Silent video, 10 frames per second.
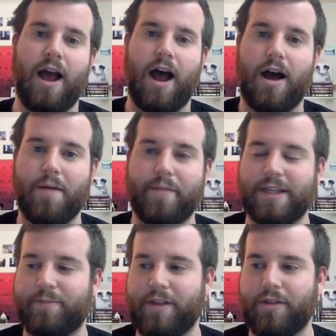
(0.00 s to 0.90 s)

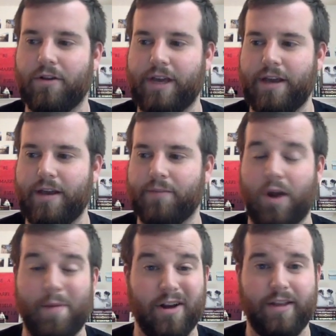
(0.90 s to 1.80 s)
It's been looking
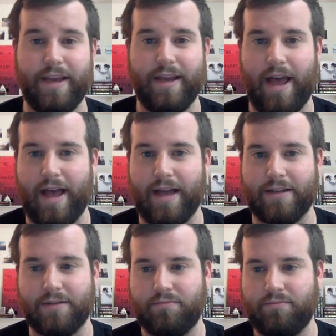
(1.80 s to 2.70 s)
primarily
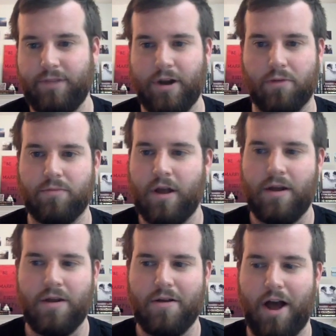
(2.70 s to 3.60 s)
at, you know,
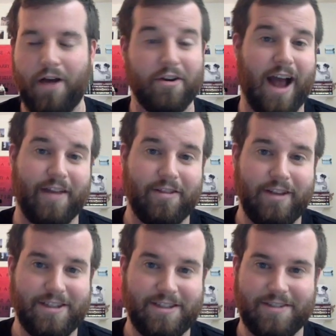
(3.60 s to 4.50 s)
other
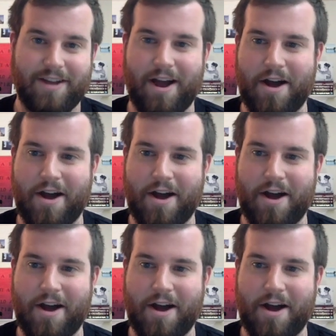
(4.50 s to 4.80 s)
athletes,